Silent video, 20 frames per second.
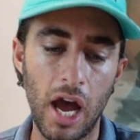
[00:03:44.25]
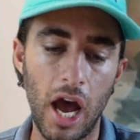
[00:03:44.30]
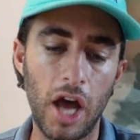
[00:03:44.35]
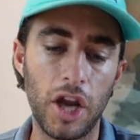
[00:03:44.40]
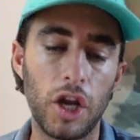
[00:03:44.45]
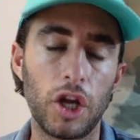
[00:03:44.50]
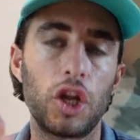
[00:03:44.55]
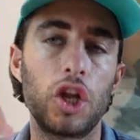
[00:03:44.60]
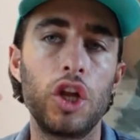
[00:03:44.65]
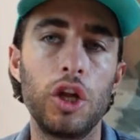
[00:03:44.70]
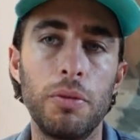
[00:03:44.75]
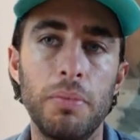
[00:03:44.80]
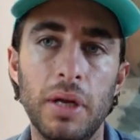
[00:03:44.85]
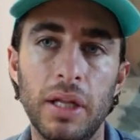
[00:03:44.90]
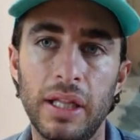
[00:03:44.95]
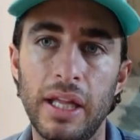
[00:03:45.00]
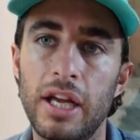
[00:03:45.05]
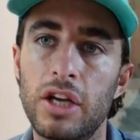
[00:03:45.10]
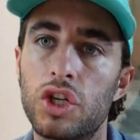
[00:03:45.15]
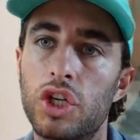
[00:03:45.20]
an
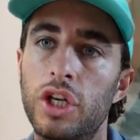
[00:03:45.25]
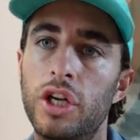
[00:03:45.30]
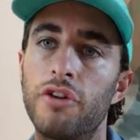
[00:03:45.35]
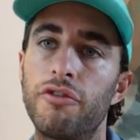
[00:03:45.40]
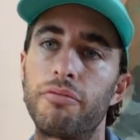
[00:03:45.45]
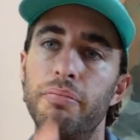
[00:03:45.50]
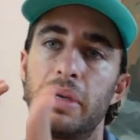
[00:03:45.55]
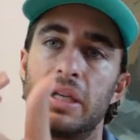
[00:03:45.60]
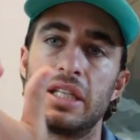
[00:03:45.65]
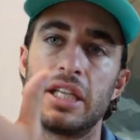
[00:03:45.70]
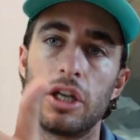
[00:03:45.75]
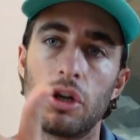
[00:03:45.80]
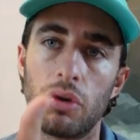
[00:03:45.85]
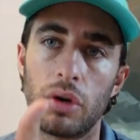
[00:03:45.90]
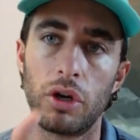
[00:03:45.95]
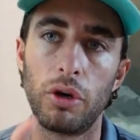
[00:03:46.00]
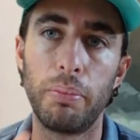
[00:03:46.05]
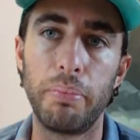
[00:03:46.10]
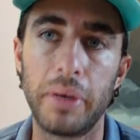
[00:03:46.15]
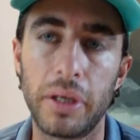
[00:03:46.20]
accumulation of
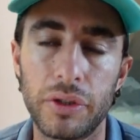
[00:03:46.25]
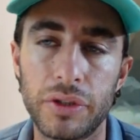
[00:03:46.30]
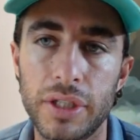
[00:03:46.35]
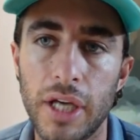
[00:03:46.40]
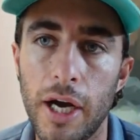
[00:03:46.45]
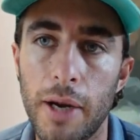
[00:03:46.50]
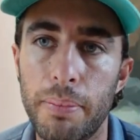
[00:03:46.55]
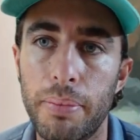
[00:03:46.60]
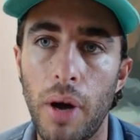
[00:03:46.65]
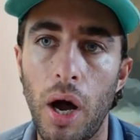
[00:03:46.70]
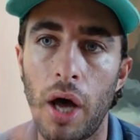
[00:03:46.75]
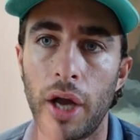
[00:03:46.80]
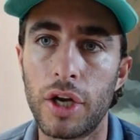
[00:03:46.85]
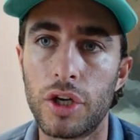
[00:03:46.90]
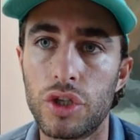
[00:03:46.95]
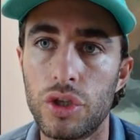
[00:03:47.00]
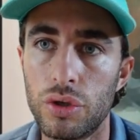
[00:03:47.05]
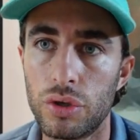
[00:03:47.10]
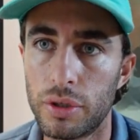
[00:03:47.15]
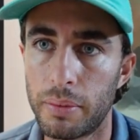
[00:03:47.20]
material built up on a
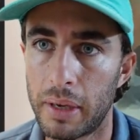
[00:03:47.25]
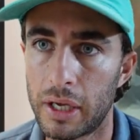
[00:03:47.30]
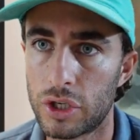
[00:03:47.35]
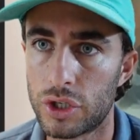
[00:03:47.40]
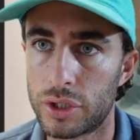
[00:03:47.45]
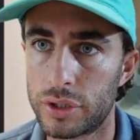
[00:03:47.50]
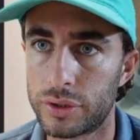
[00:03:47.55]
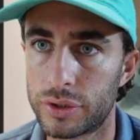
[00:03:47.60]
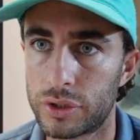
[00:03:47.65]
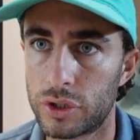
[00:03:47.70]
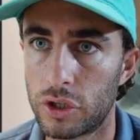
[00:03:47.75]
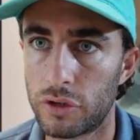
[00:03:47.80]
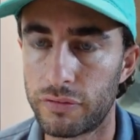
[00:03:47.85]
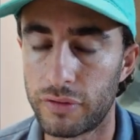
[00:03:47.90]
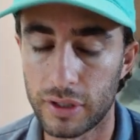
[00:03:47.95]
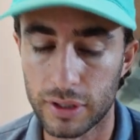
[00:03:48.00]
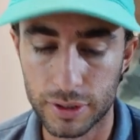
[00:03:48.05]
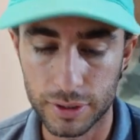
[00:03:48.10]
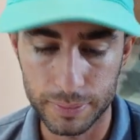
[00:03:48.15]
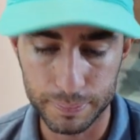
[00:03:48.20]
two-dimensional
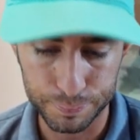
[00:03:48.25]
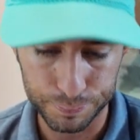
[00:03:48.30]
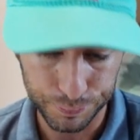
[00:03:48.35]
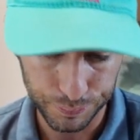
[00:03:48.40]
surface.